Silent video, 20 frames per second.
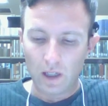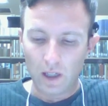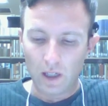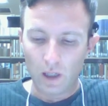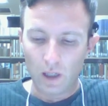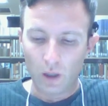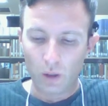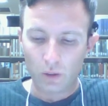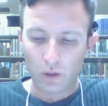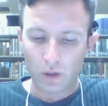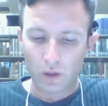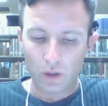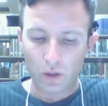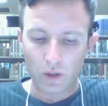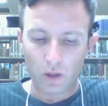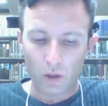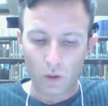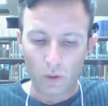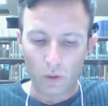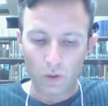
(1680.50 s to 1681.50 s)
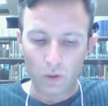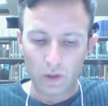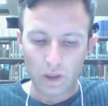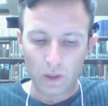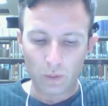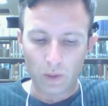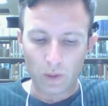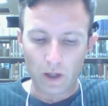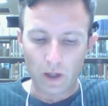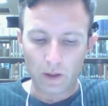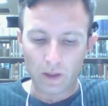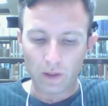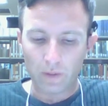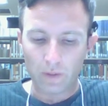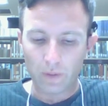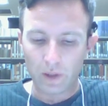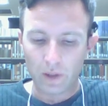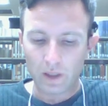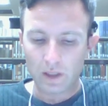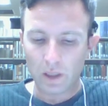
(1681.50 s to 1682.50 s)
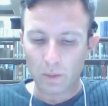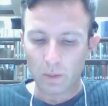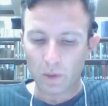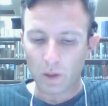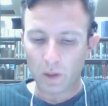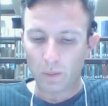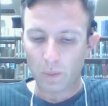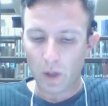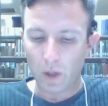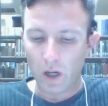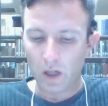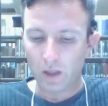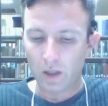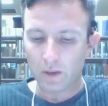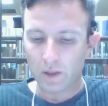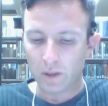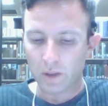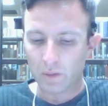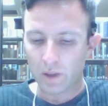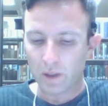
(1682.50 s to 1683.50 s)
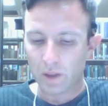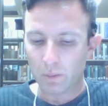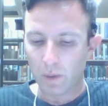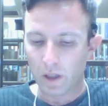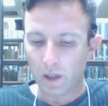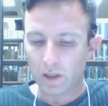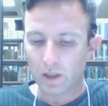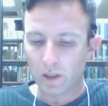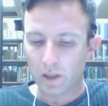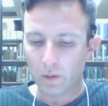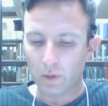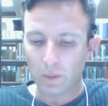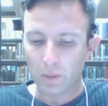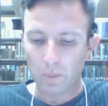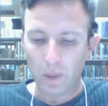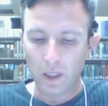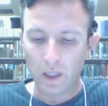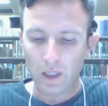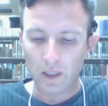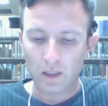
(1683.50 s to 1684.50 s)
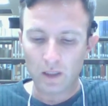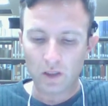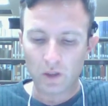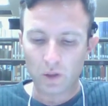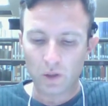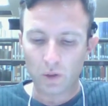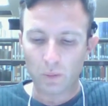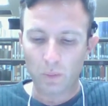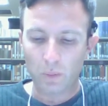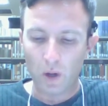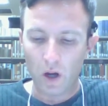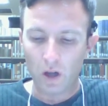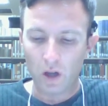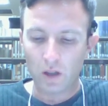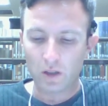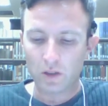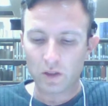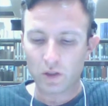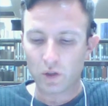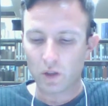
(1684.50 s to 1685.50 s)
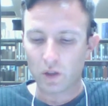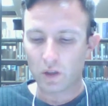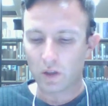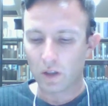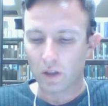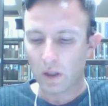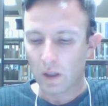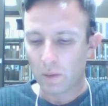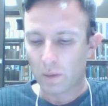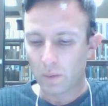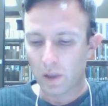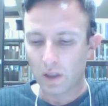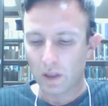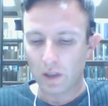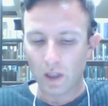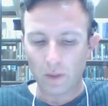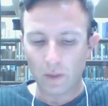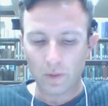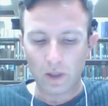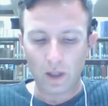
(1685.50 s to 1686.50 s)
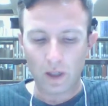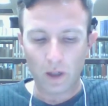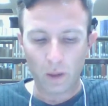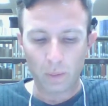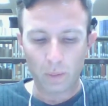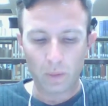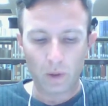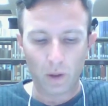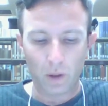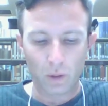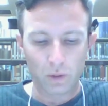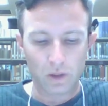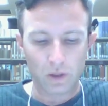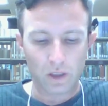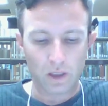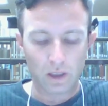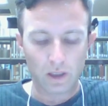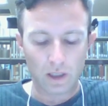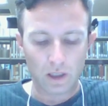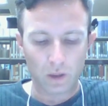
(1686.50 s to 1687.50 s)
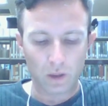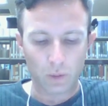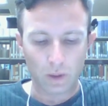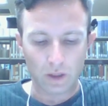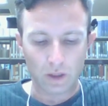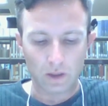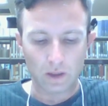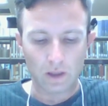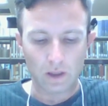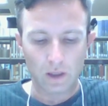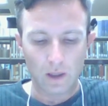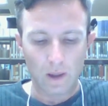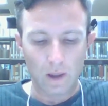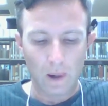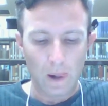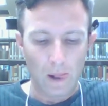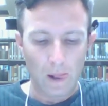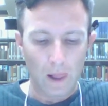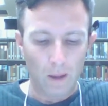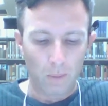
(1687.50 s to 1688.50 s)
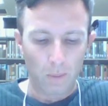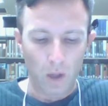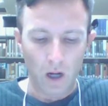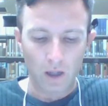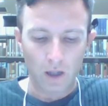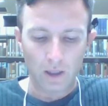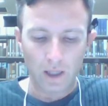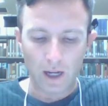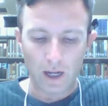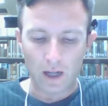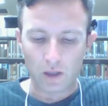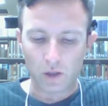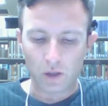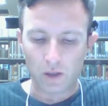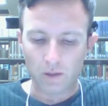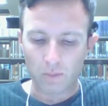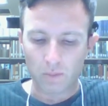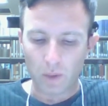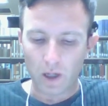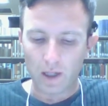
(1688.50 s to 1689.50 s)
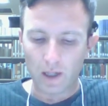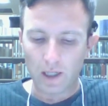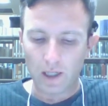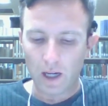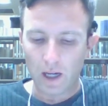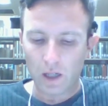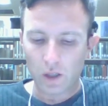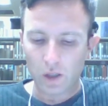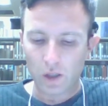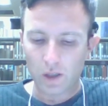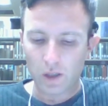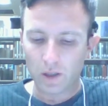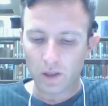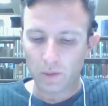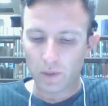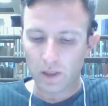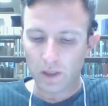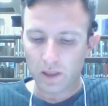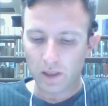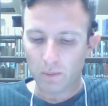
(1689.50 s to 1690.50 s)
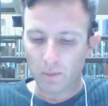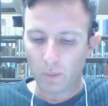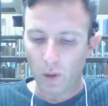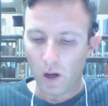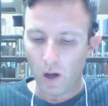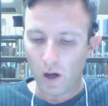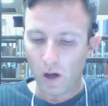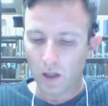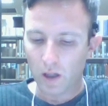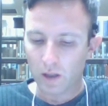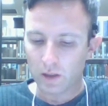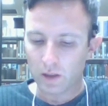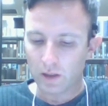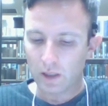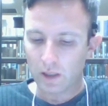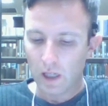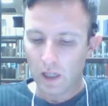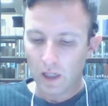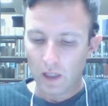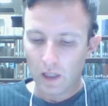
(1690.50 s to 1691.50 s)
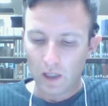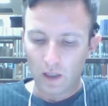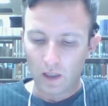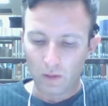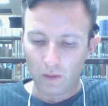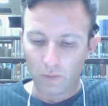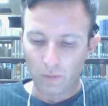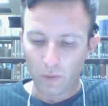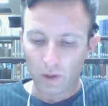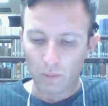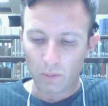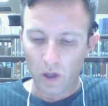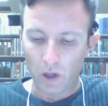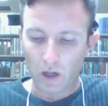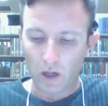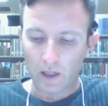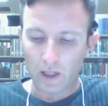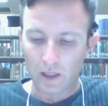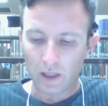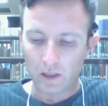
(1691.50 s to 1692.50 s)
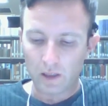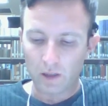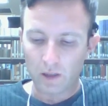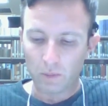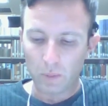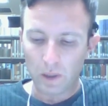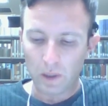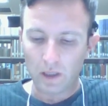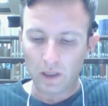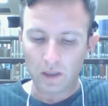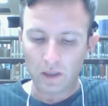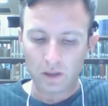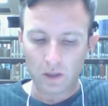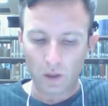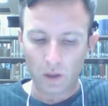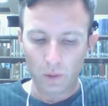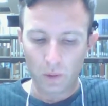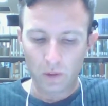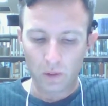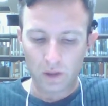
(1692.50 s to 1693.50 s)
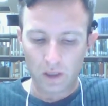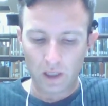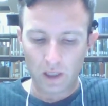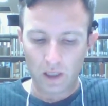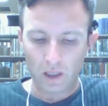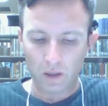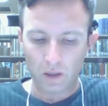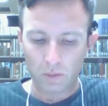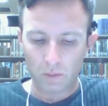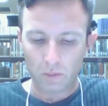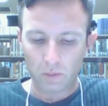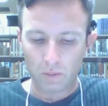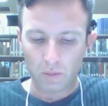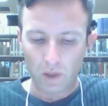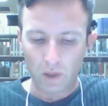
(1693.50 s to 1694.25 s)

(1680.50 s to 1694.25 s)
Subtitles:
a host should only route a fixed number of pongs in response to a ping, so pongs should be enough to help hosts connect quickly. Pong caching. By caching the recent pongs and avoid broadcasting the pings, hosts can